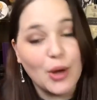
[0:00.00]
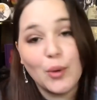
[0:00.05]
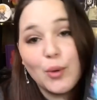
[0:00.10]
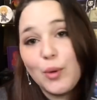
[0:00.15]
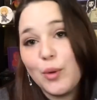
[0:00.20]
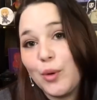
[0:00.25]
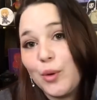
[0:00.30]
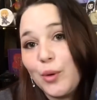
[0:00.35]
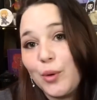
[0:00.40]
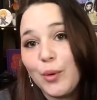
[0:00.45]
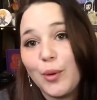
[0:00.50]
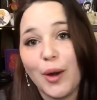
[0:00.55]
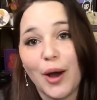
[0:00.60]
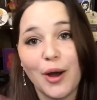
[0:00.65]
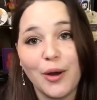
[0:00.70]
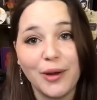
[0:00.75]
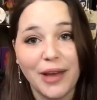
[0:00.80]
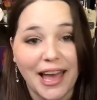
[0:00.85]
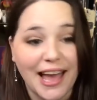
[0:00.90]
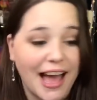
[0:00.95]
Ooh,
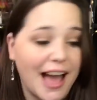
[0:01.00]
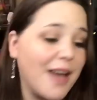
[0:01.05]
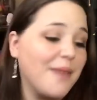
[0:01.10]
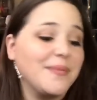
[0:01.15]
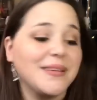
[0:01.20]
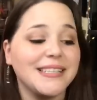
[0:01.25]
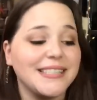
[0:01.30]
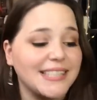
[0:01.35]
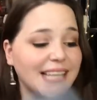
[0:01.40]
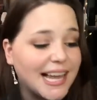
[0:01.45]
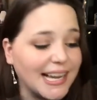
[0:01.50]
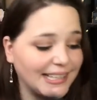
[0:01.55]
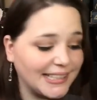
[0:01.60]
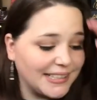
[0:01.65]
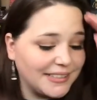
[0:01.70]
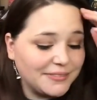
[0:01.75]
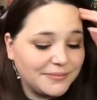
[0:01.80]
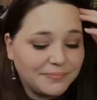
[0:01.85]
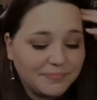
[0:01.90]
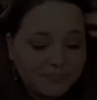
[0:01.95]
okay, I'm
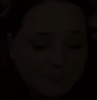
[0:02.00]
excited.